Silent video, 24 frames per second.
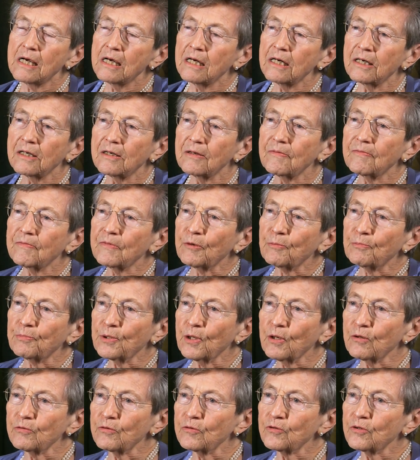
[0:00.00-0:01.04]
um,
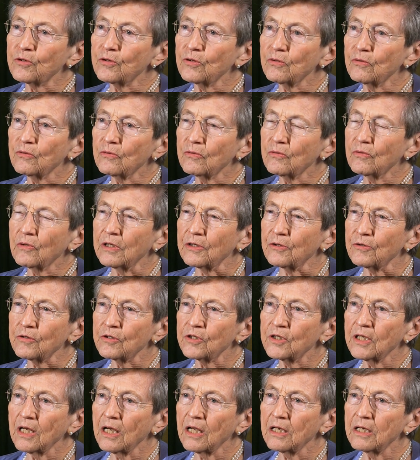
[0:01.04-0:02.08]
approach to
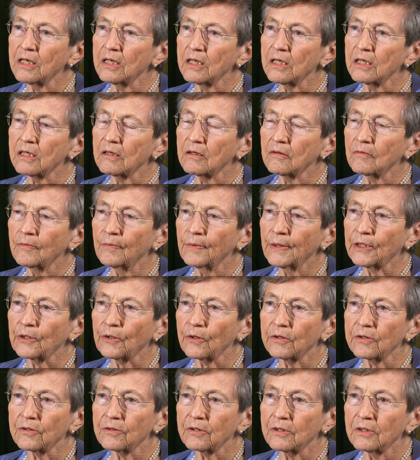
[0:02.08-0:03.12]
understanding
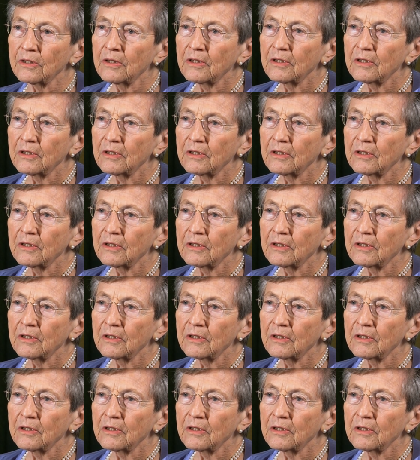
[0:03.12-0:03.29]
parent